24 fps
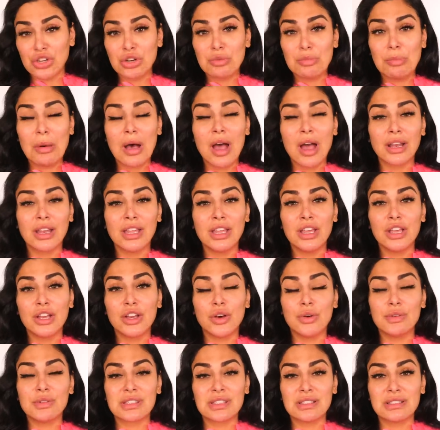your body
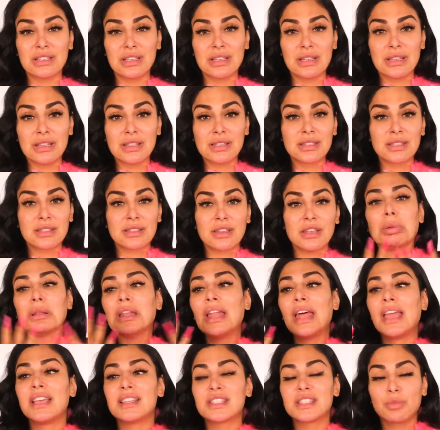goes into this
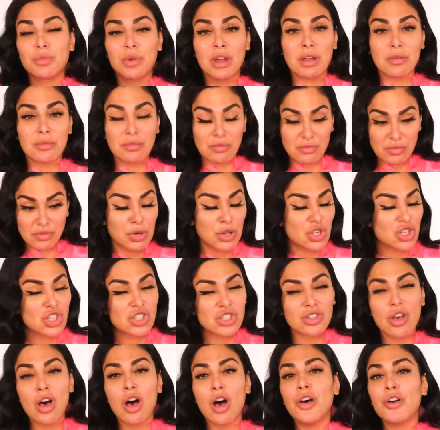place where it
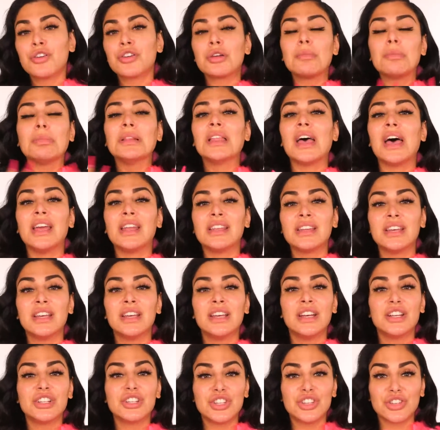pushes all your blood
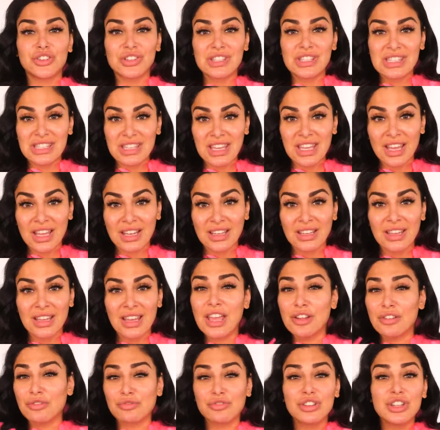to your skin
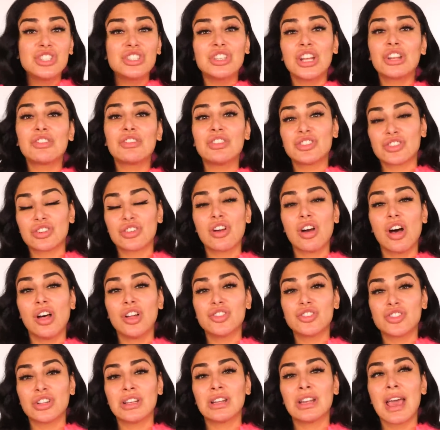and regenerates your
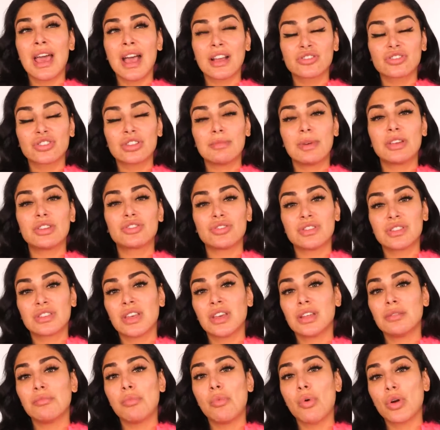collagen and actually makes your
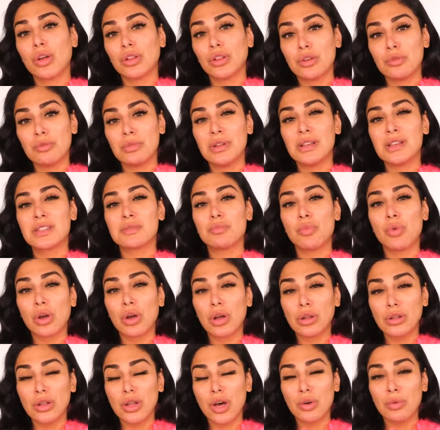skin more luminous, more
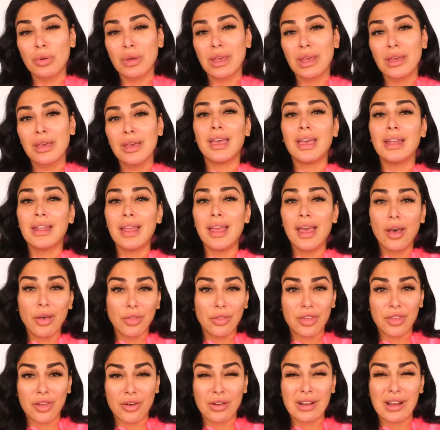glowy, and
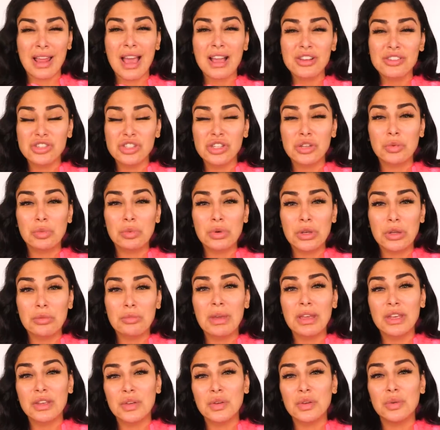healthier, and actually will
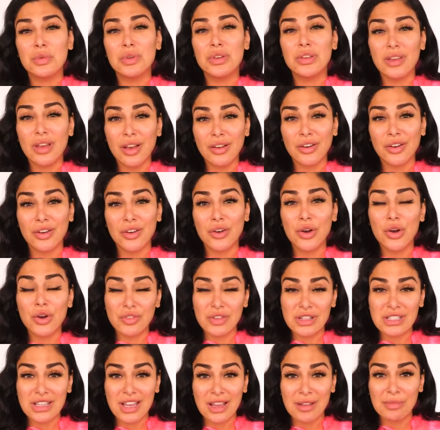make you younger
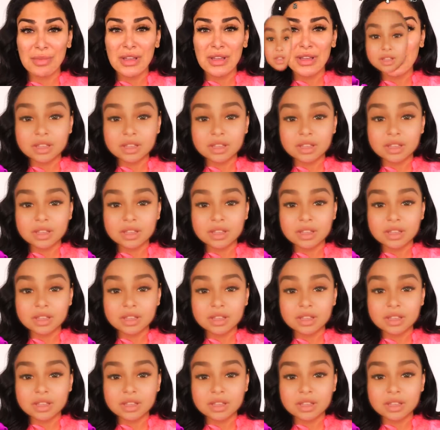over time.